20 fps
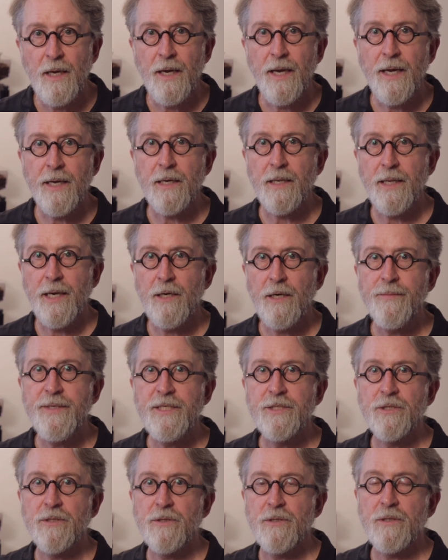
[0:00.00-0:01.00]
and allow me
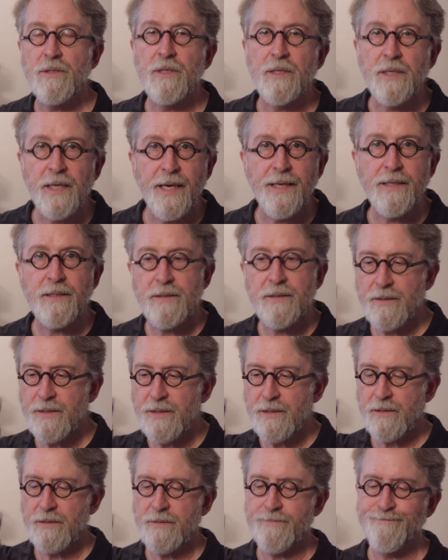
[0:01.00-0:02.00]
to look at a
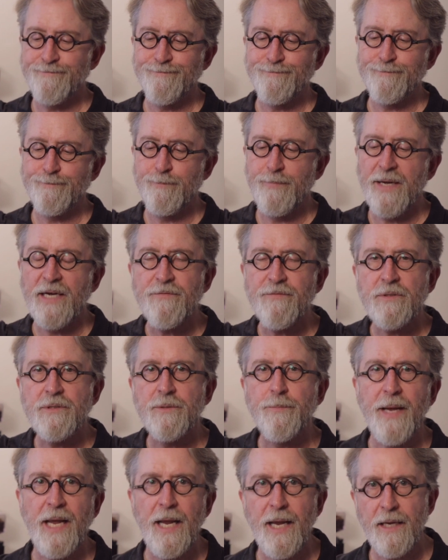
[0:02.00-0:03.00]
little
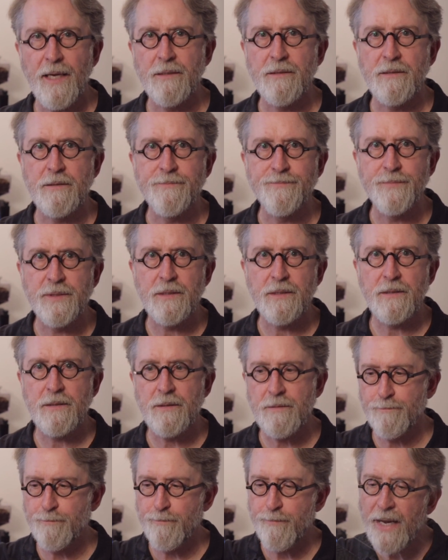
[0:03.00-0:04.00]
beveled panel, a
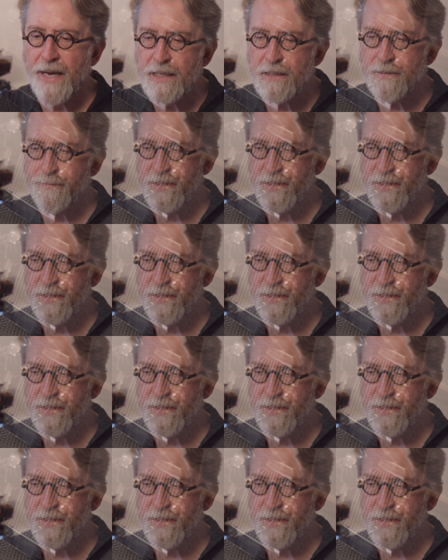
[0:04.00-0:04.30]
little bent